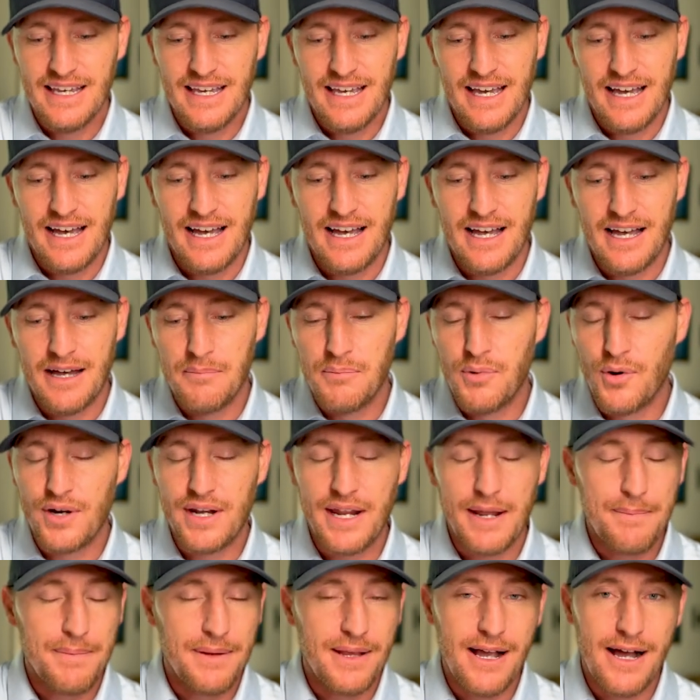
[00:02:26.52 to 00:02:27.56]
Bored
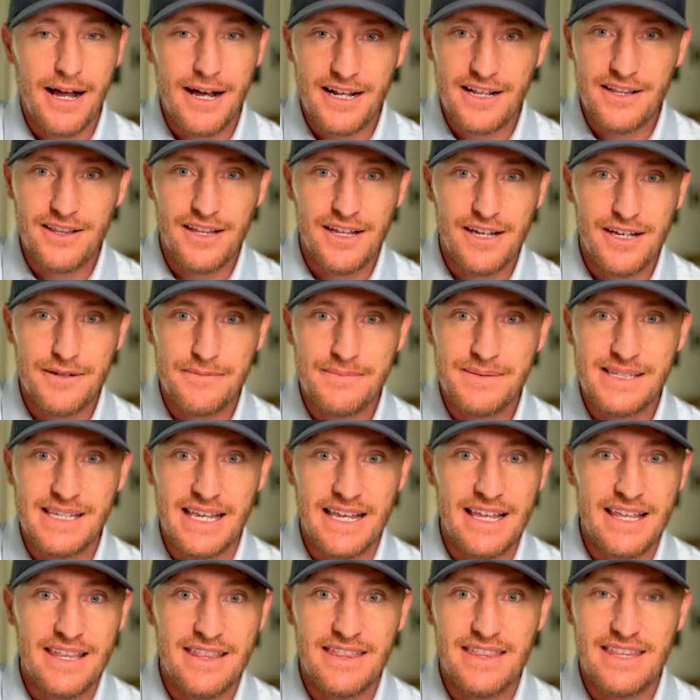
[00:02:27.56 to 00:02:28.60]
Ape Yacht Clubs
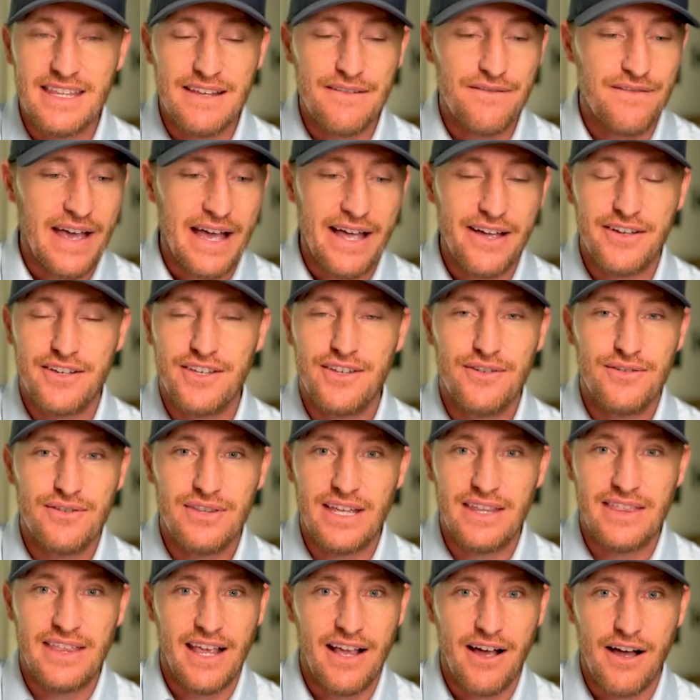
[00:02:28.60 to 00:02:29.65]
and the value
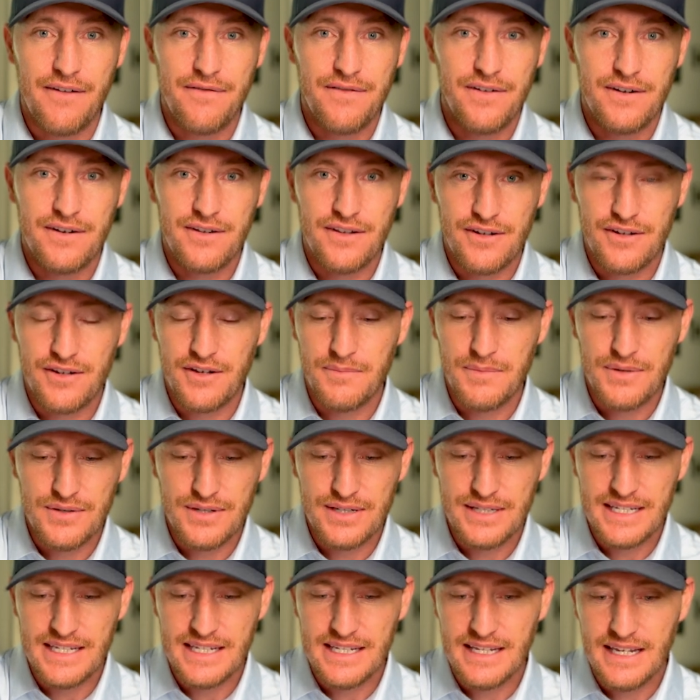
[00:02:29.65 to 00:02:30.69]
that they offered their
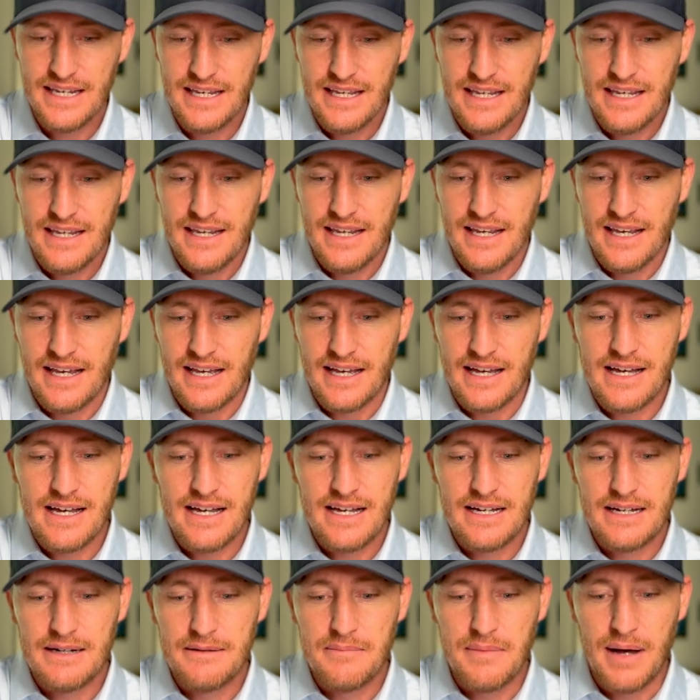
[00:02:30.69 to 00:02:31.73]
community.
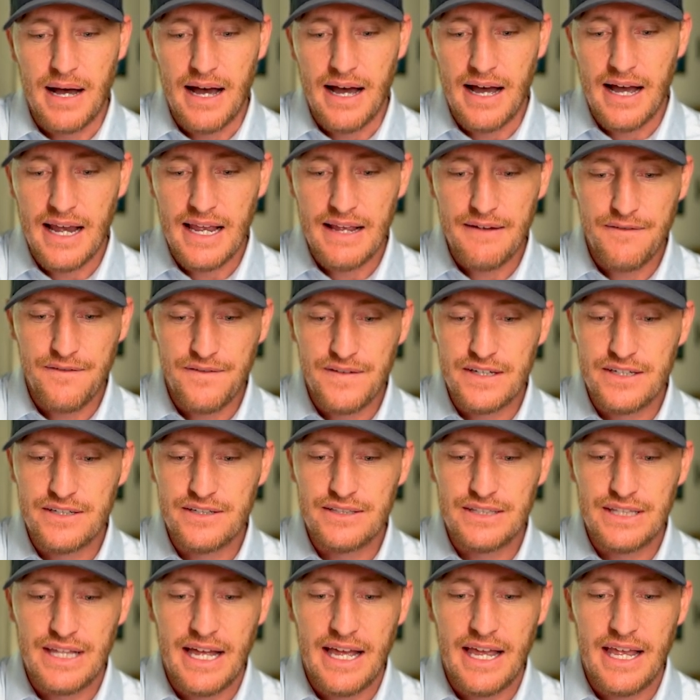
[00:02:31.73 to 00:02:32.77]
I feel
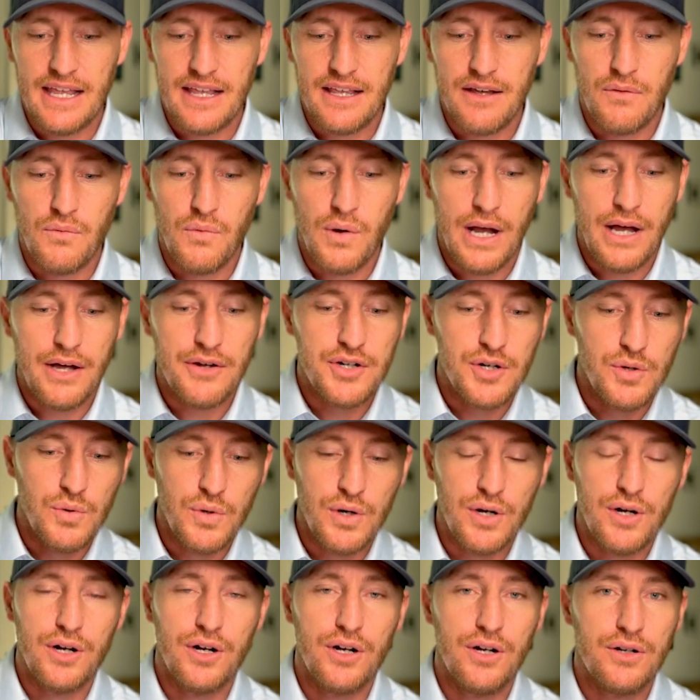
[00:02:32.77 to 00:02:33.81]
like Wilder
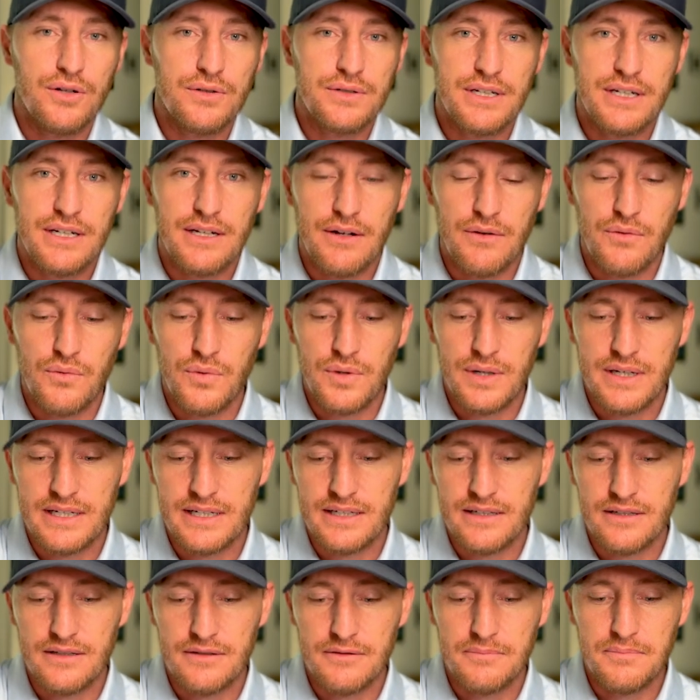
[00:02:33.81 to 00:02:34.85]
World
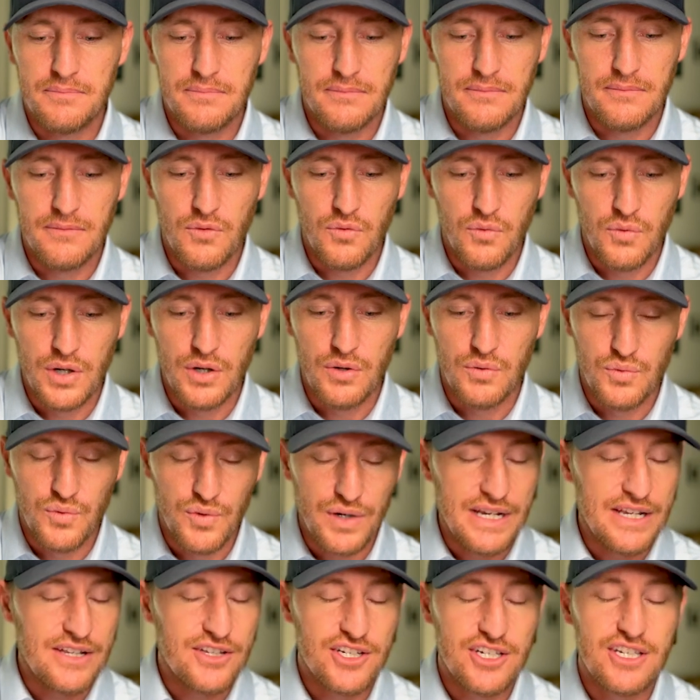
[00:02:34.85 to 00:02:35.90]
will
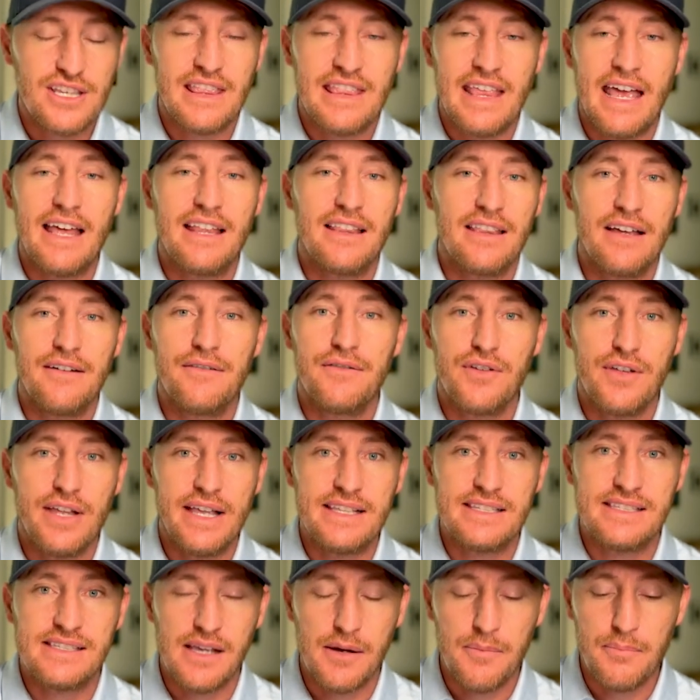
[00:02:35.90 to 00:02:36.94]
reach that level
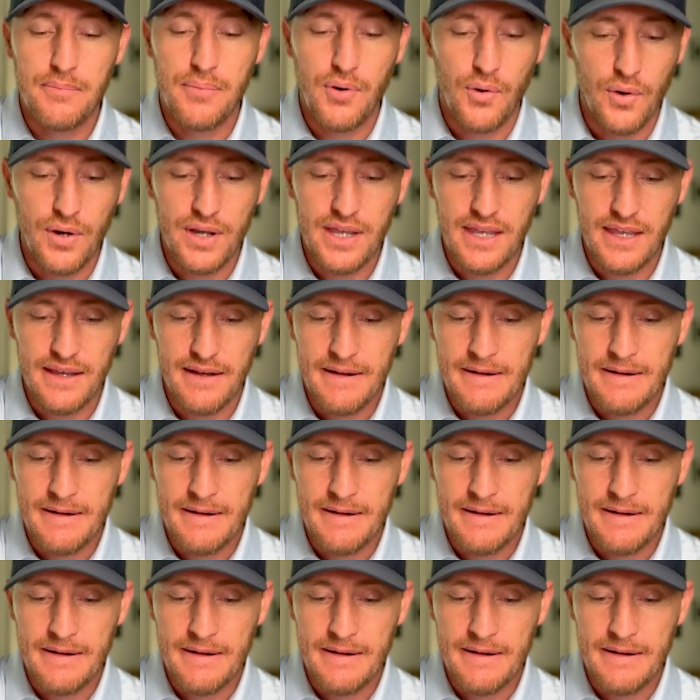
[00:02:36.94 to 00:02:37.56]
at some point,